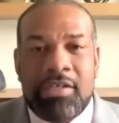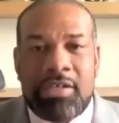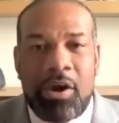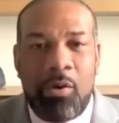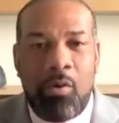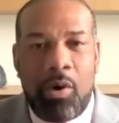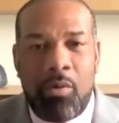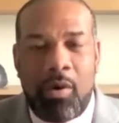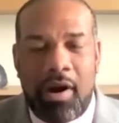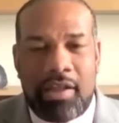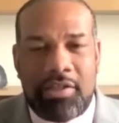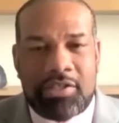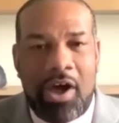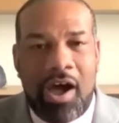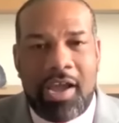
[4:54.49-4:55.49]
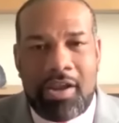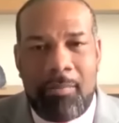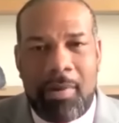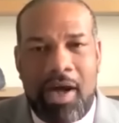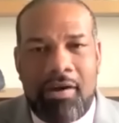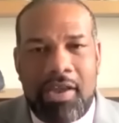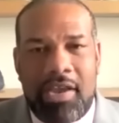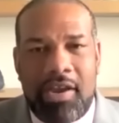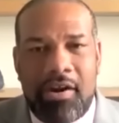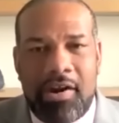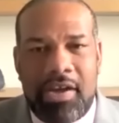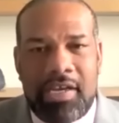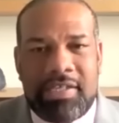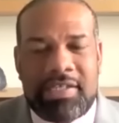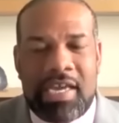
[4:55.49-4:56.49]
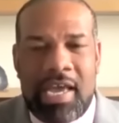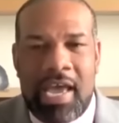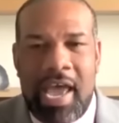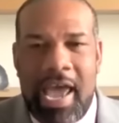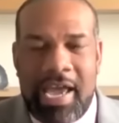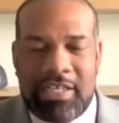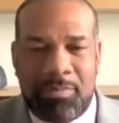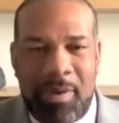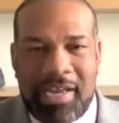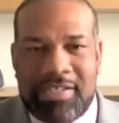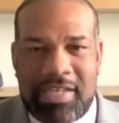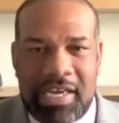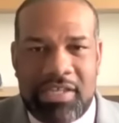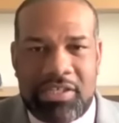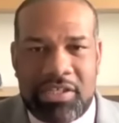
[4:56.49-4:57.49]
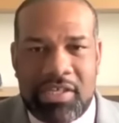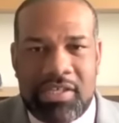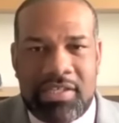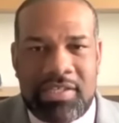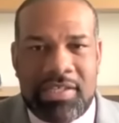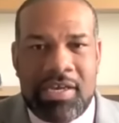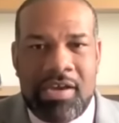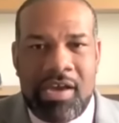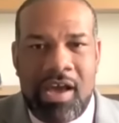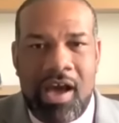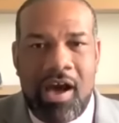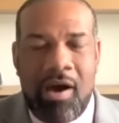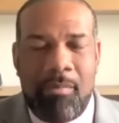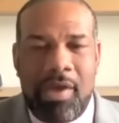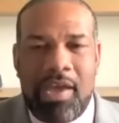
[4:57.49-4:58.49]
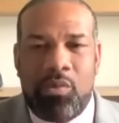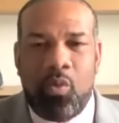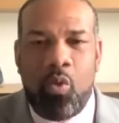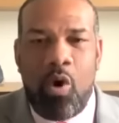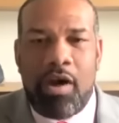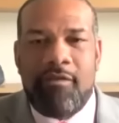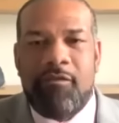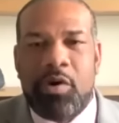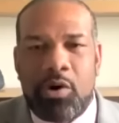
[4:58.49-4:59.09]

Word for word: So, what we're talking about here is expectations um, and what